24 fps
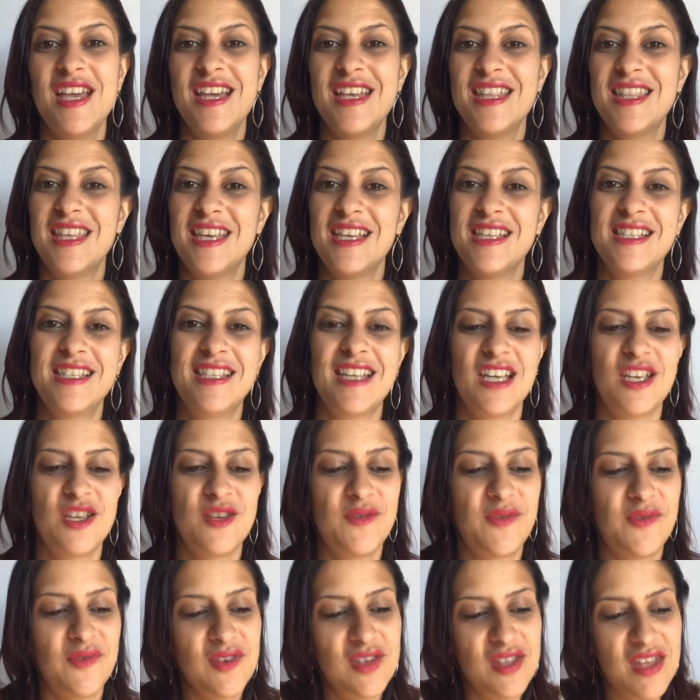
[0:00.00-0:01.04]
things that you
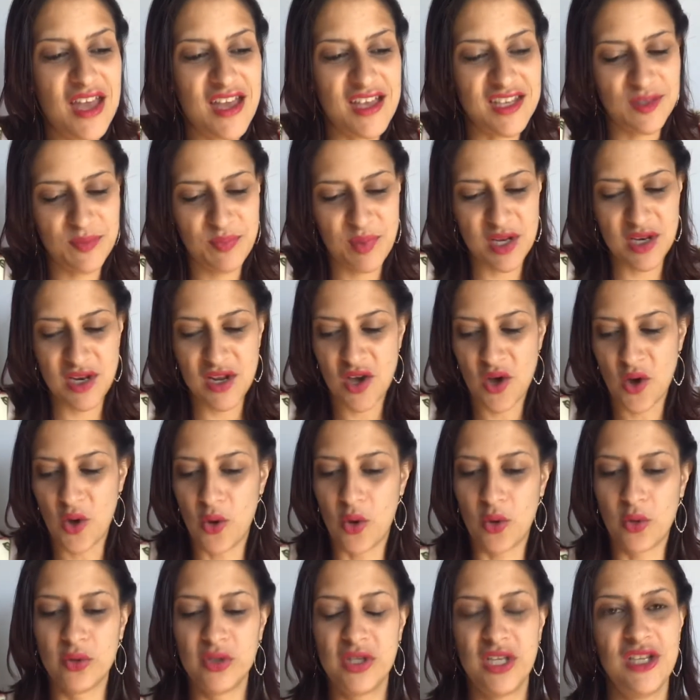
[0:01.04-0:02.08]
feel that's been
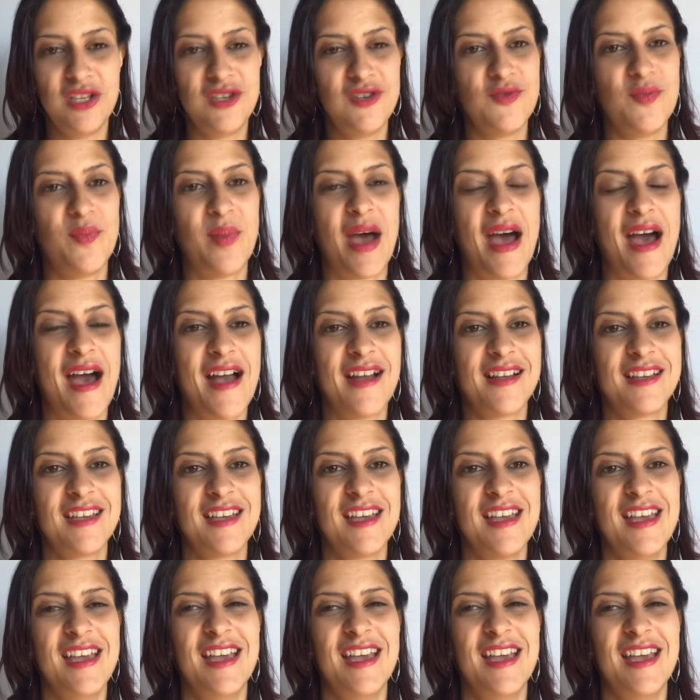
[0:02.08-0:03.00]
holding you back.